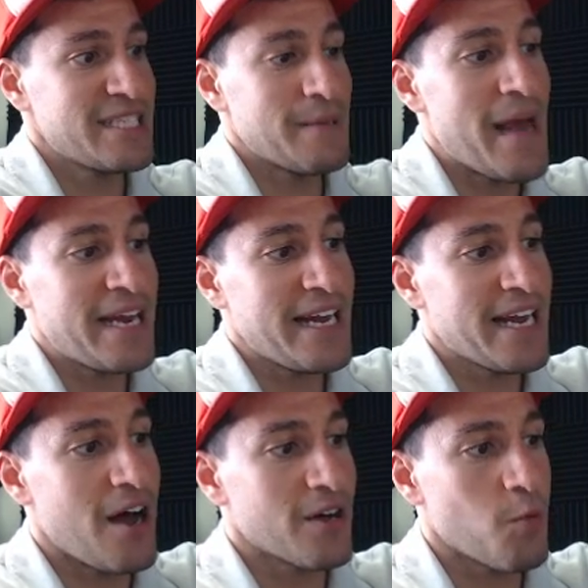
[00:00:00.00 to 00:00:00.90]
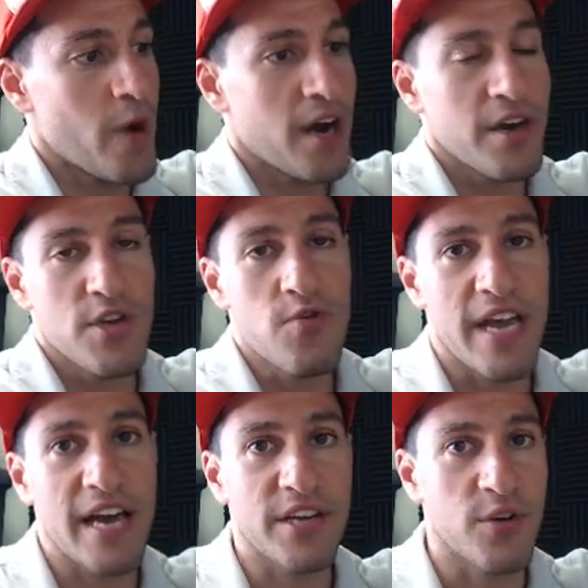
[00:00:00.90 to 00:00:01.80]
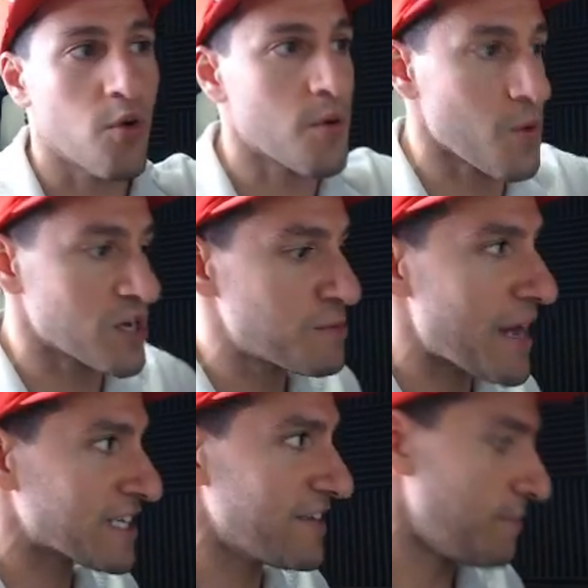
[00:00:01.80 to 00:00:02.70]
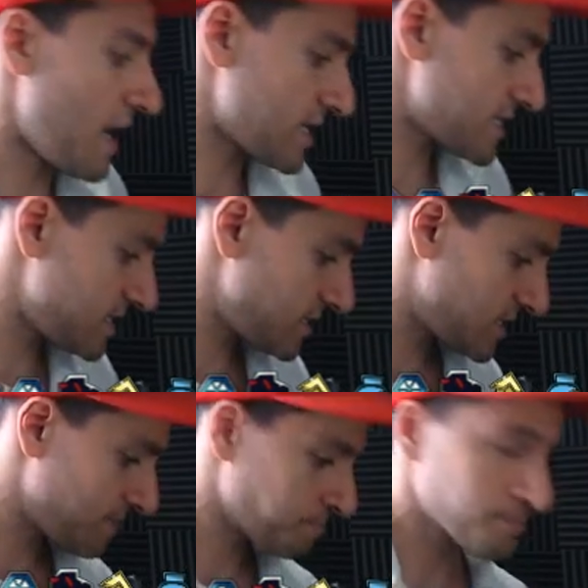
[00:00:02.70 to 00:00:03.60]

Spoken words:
depending on where you get your respective boxes,